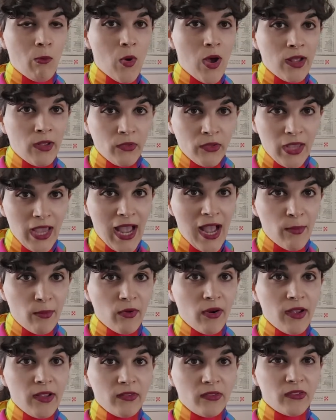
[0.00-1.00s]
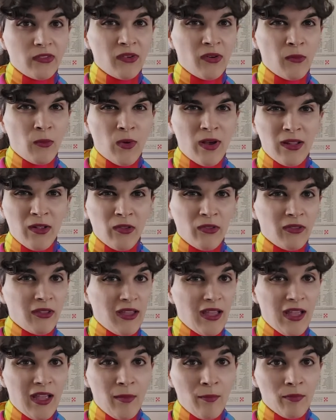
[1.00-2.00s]
wild caprines, so wild
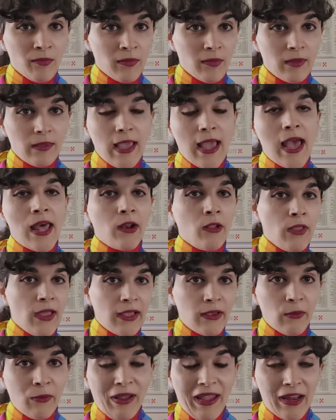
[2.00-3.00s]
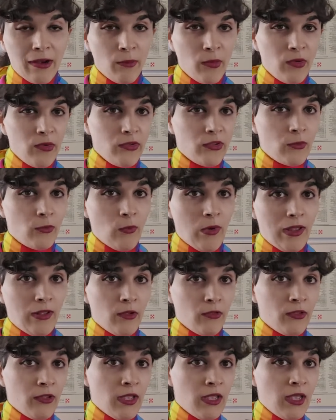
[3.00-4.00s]
cattle-like animals, and
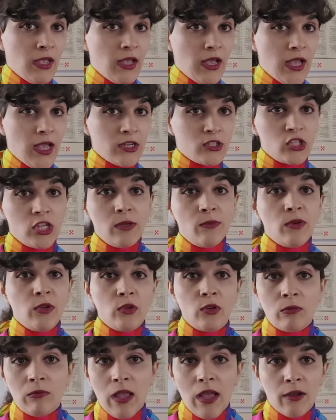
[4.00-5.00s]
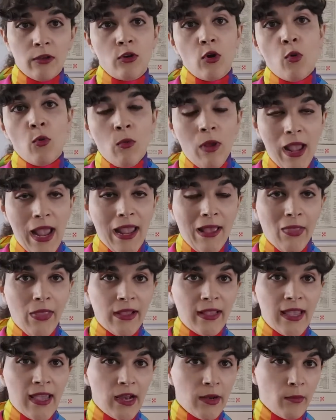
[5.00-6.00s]
wild sheep and
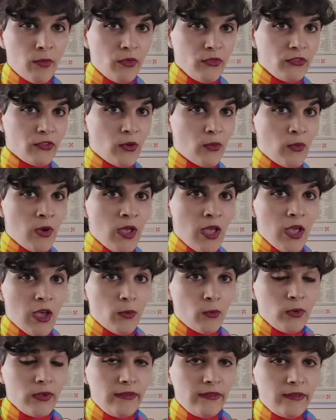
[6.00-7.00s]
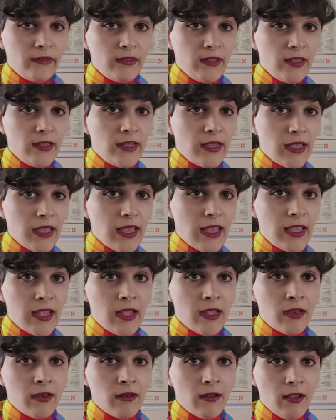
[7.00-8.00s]
goat-like animals. So we see
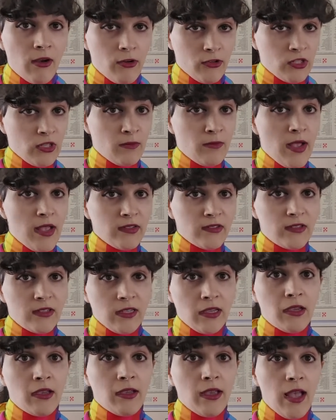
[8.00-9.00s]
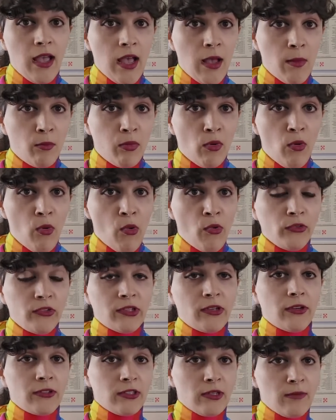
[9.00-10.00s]
in our domestic bulls
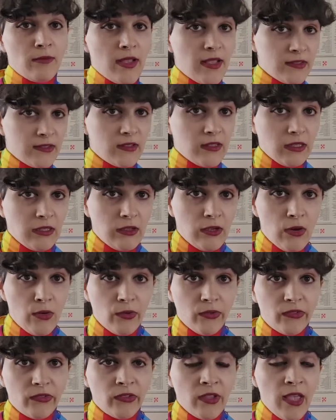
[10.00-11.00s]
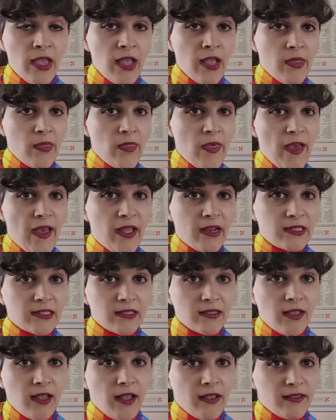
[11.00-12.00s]
and our domestic goats that
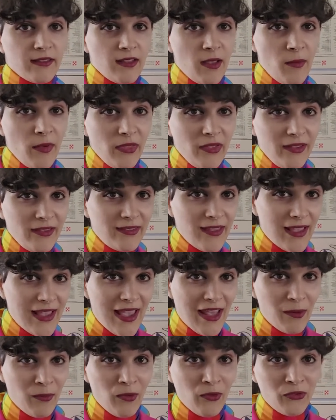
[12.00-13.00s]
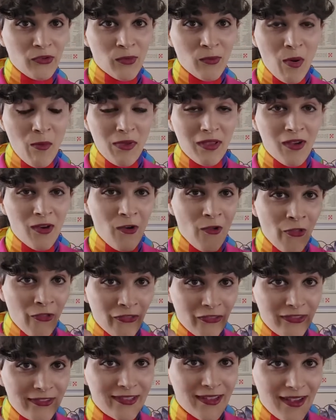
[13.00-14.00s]
some of these animals are what we
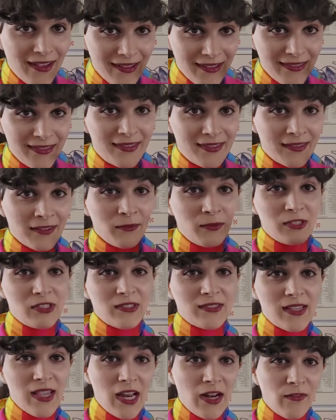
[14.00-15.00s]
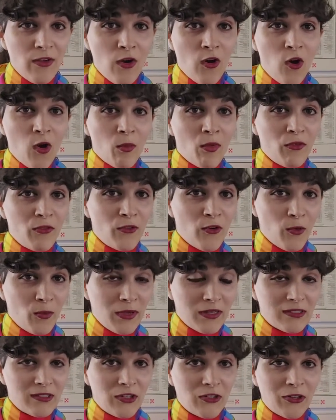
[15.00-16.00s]
call duds, which is kind of a
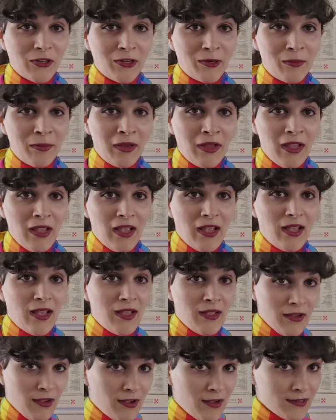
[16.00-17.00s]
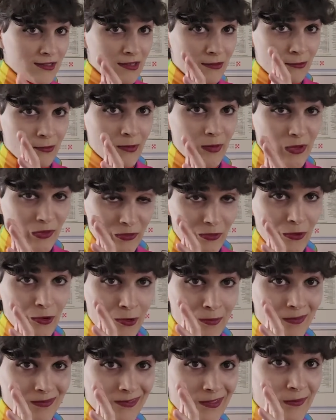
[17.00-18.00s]
homophobic term, content warning for
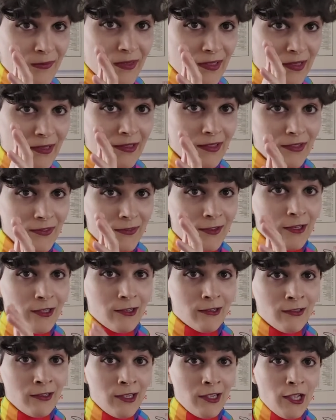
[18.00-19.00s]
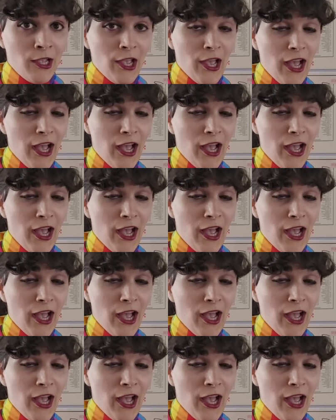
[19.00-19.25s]
homophobia in this video,